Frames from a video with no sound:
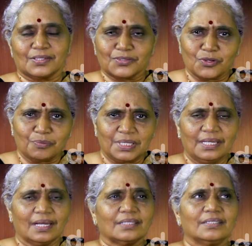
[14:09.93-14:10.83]
So many
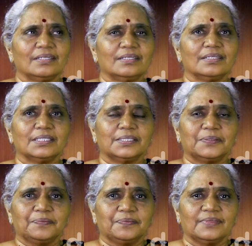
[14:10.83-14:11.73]

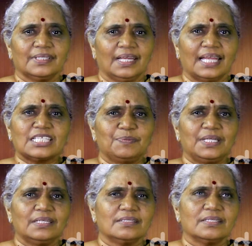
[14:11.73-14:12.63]
other
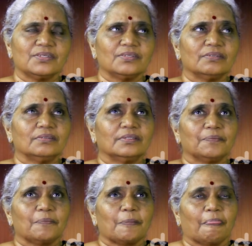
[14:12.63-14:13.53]
experiences, you
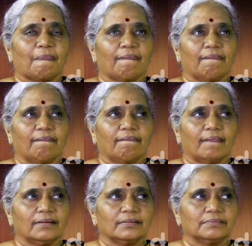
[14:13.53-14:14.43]
know.
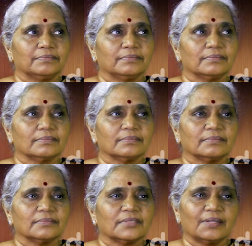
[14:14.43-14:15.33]

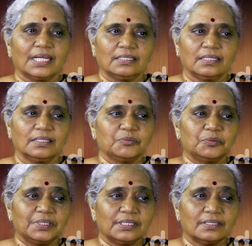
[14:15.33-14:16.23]
Right at the
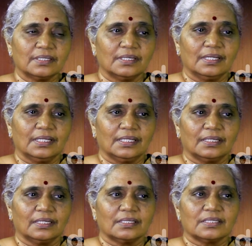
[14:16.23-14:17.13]
moment,
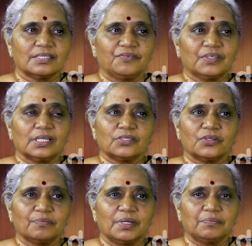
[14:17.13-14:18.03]
it's difficult to
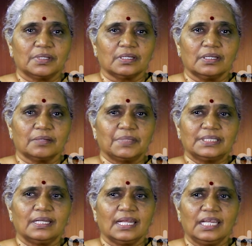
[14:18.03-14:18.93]
remember. But
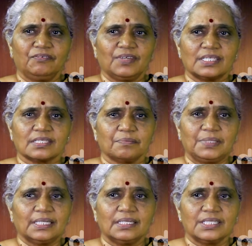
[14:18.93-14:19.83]
the life has
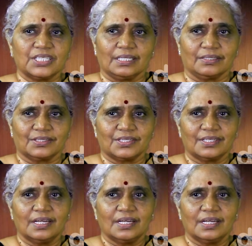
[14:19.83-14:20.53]
completely changed.